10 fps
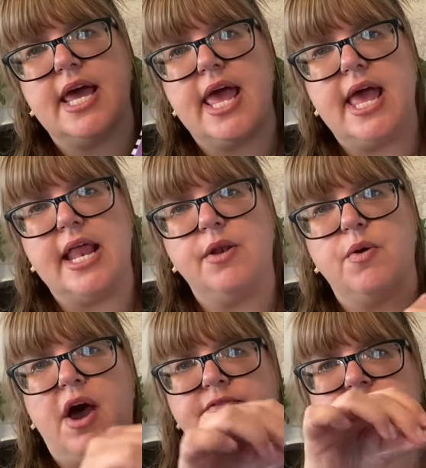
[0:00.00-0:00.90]
and
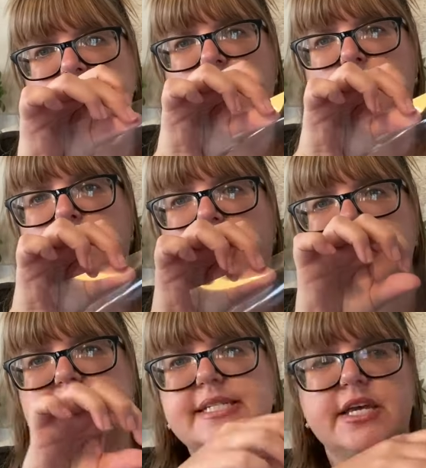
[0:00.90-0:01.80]
I've just got
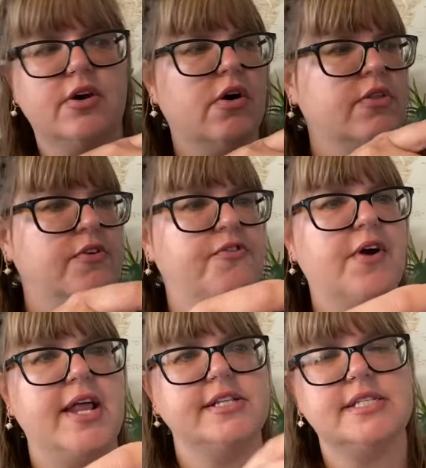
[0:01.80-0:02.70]
plastic on the
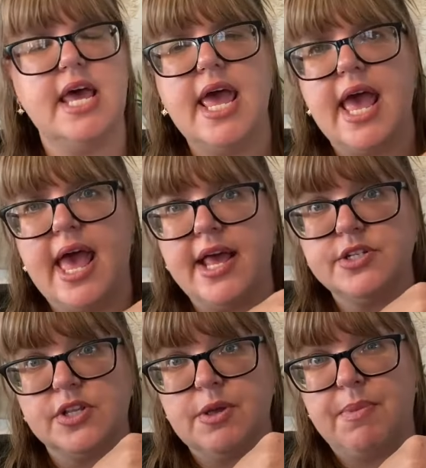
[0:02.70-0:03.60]
front and
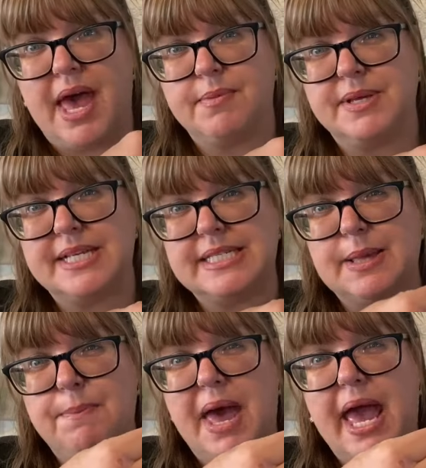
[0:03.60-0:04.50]
on the back because
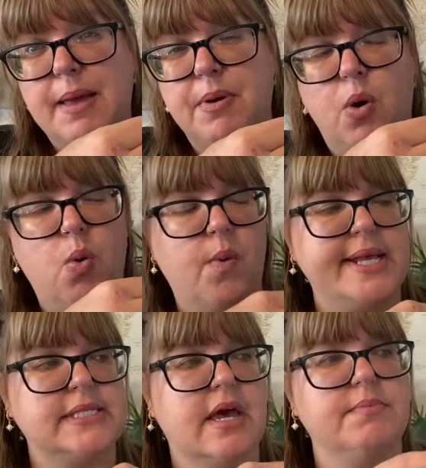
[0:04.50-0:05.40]
the paper
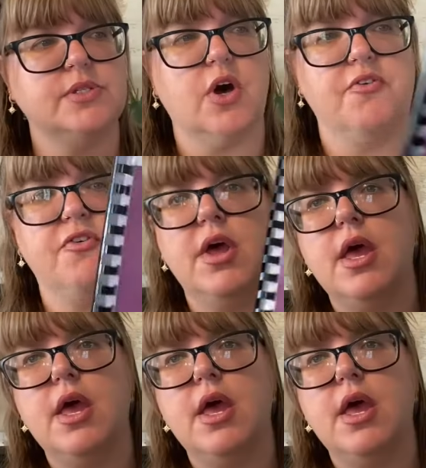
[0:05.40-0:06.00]
always comes off